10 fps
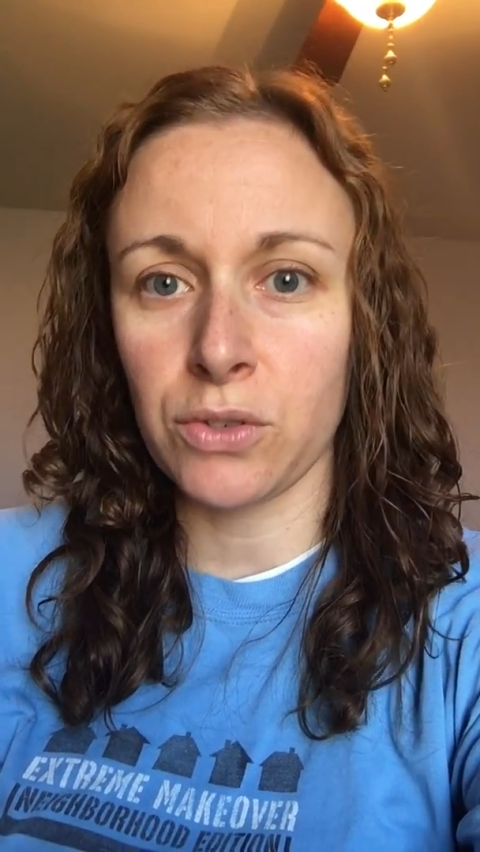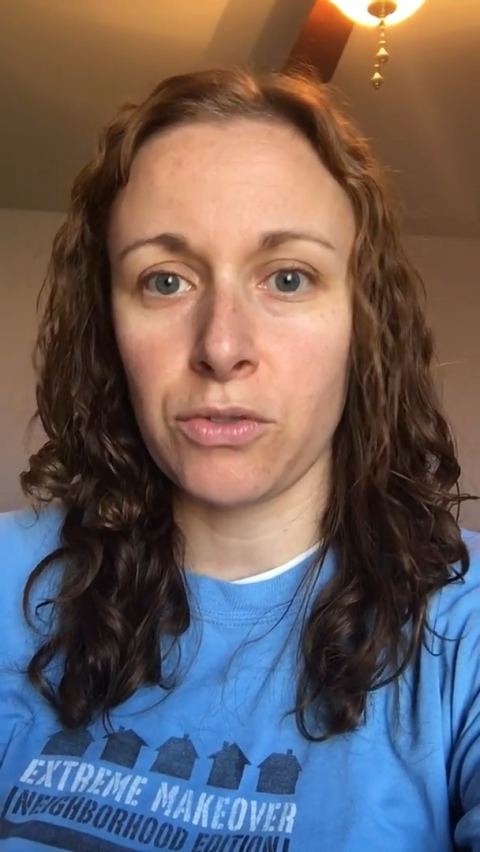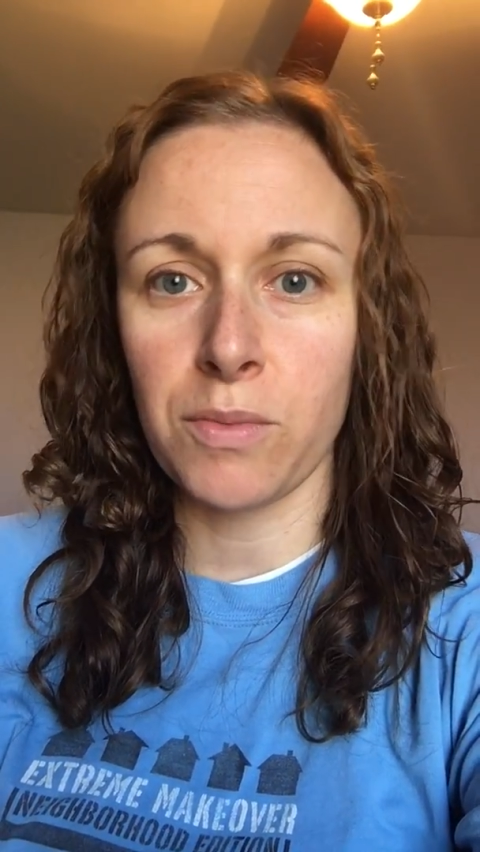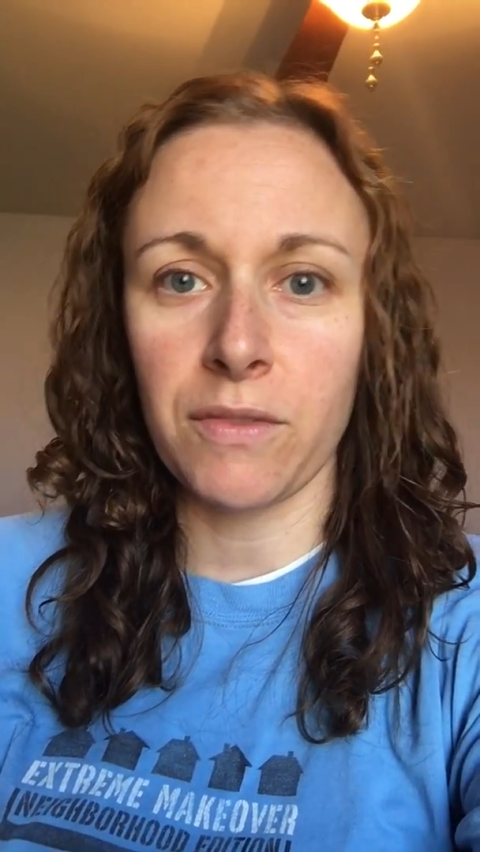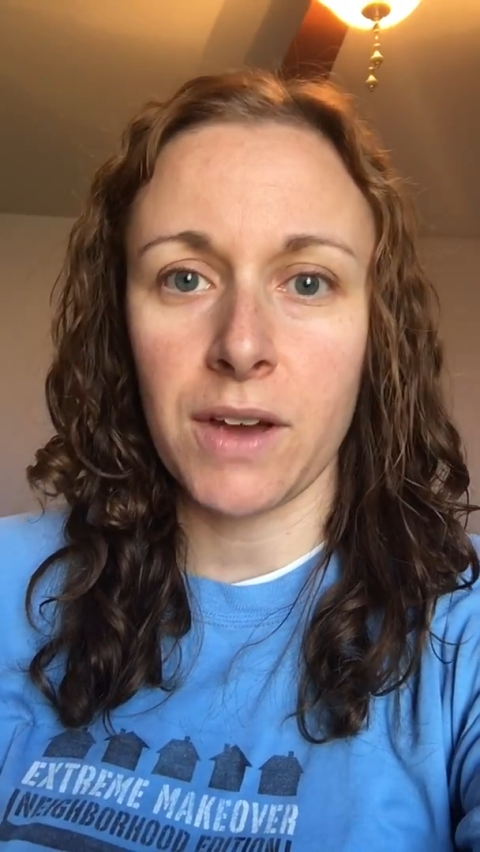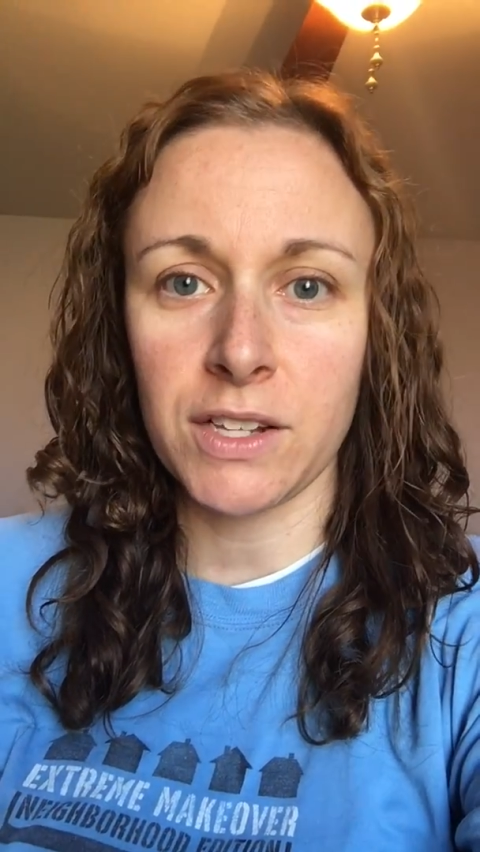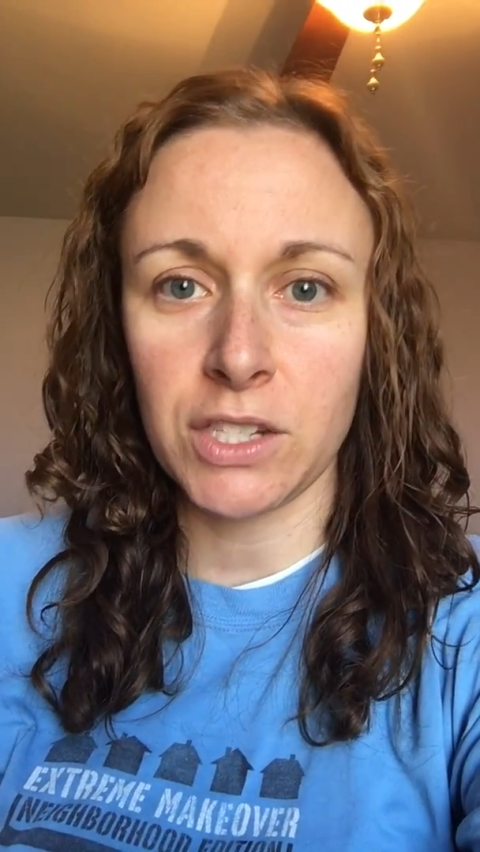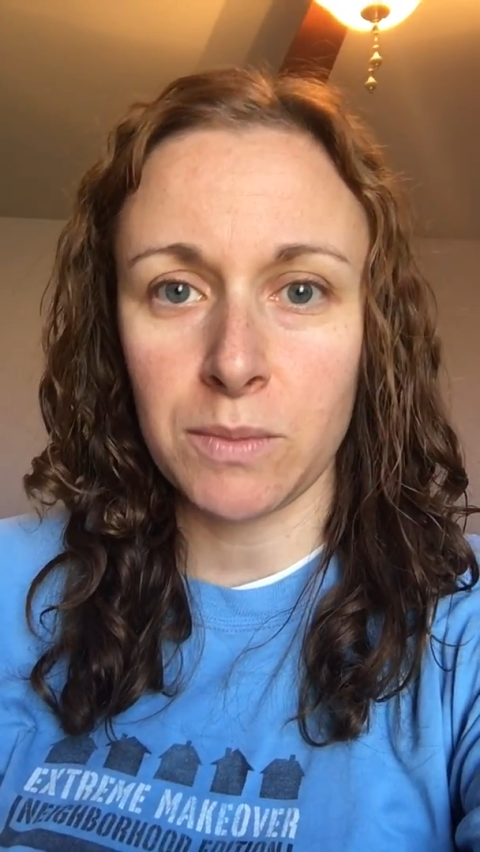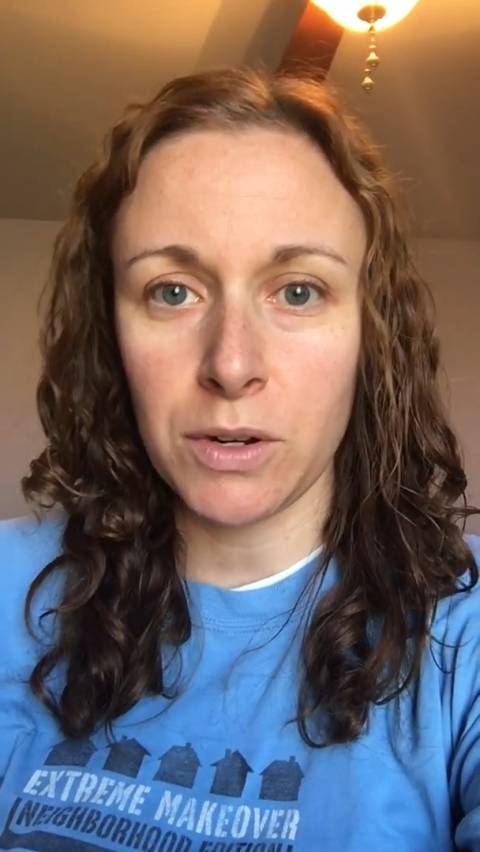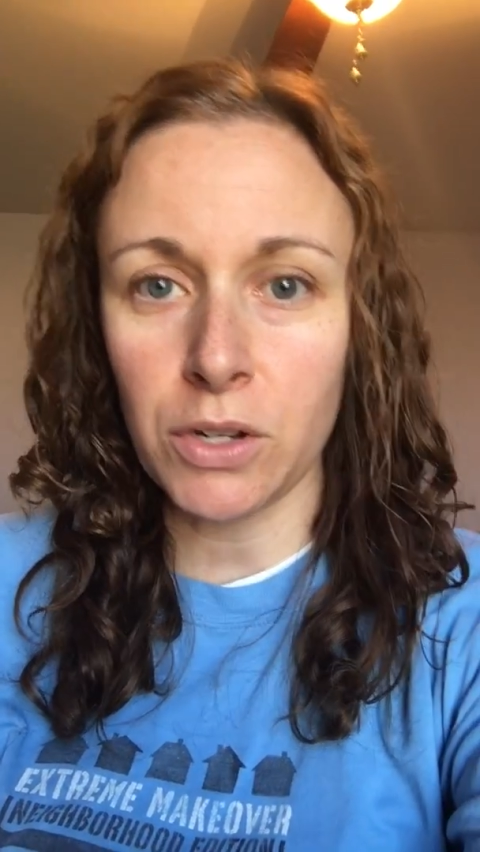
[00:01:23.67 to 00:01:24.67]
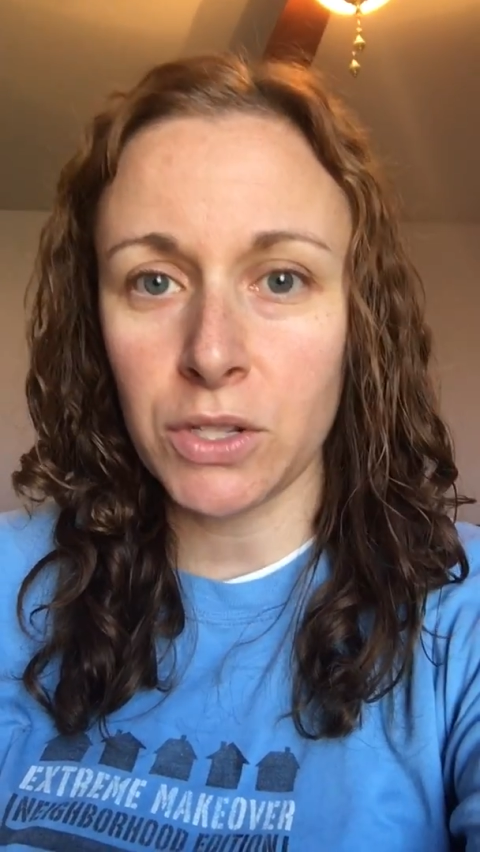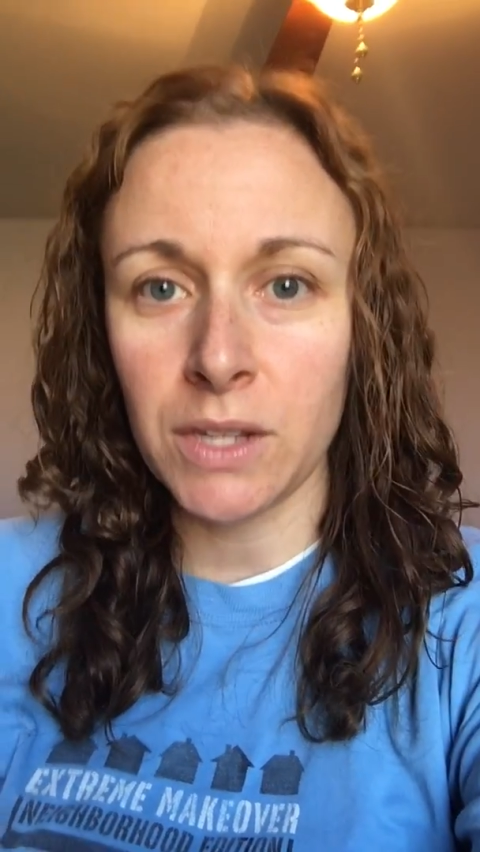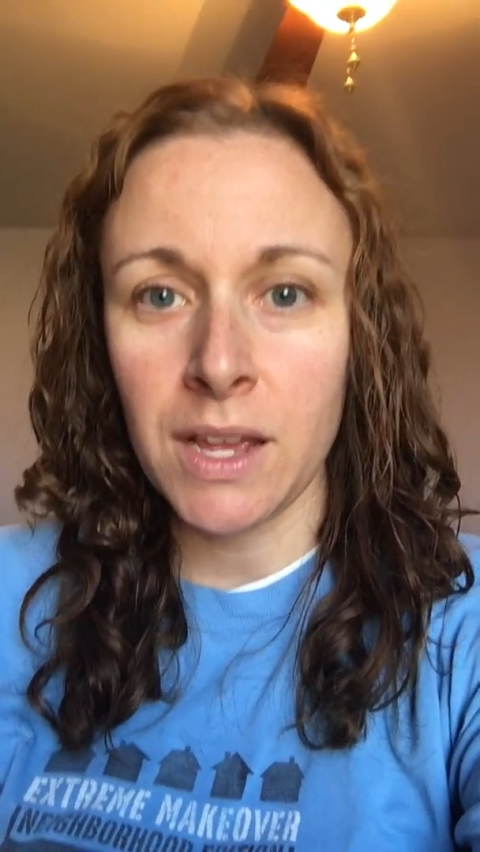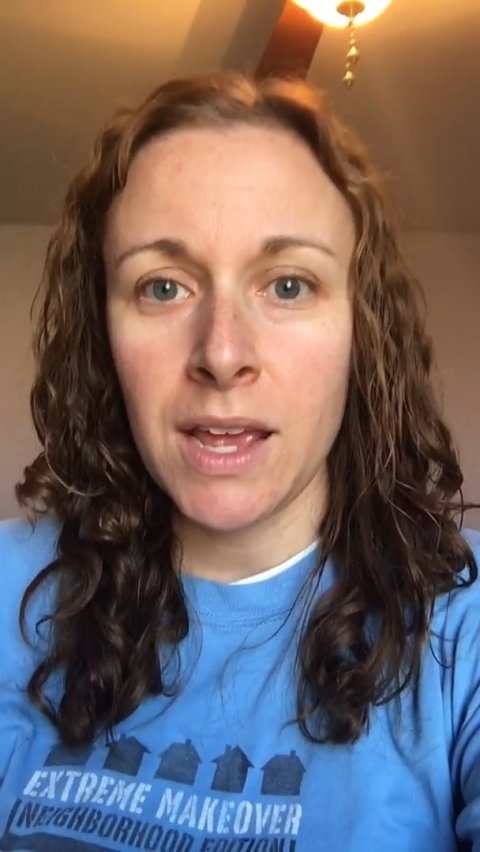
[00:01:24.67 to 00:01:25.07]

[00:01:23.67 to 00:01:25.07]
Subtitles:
or group of customers.